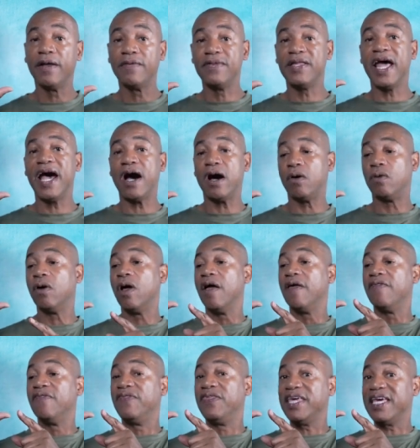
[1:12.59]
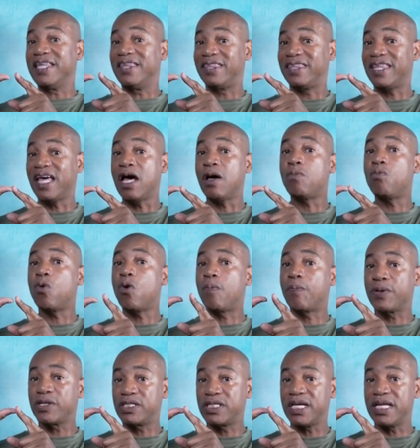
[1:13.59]
Now, the thumb will
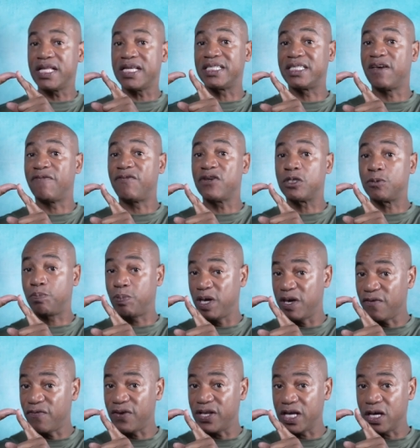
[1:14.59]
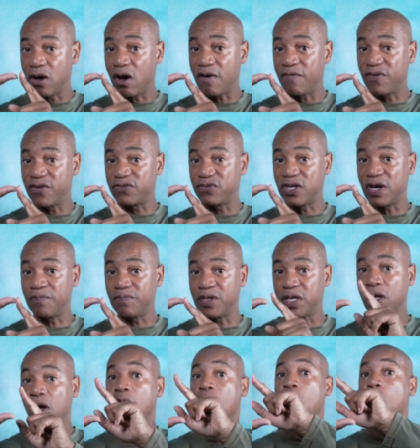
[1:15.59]
pretend as if it's pivoting off of
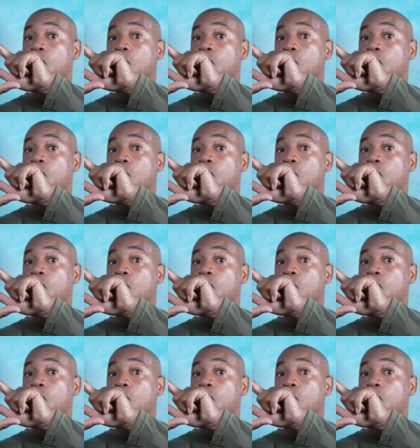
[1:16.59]
something